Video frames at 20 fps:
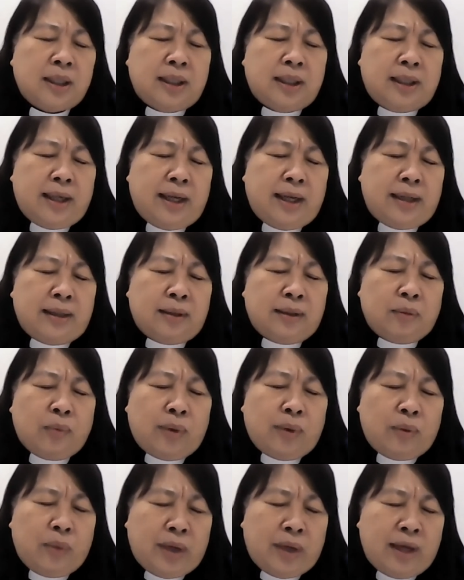finding
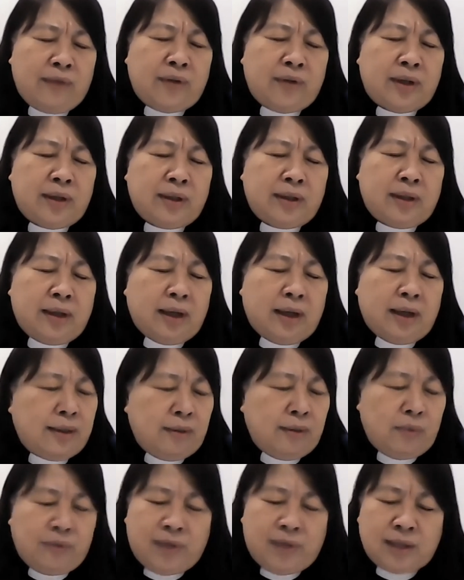work, Father, we
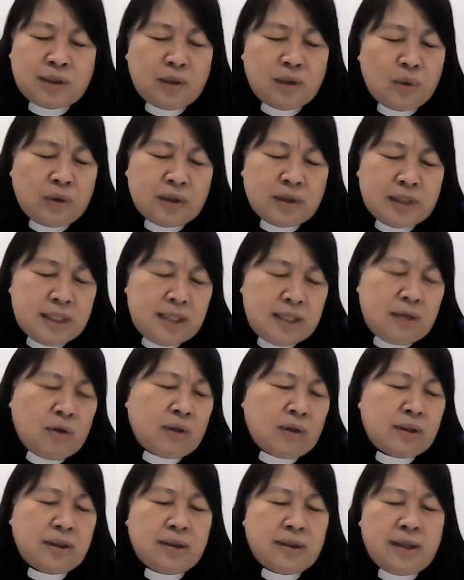pray that your
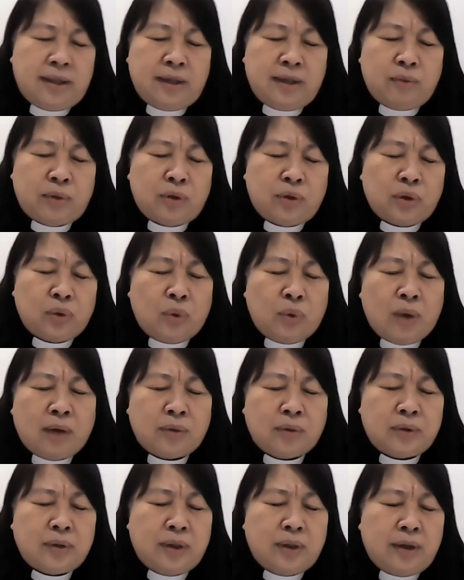grace will be upon us,
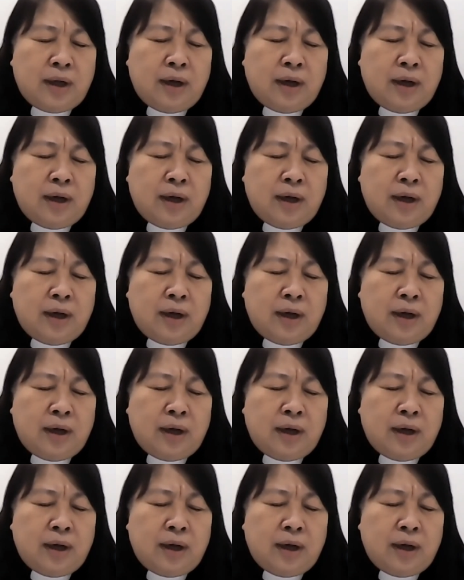Lord.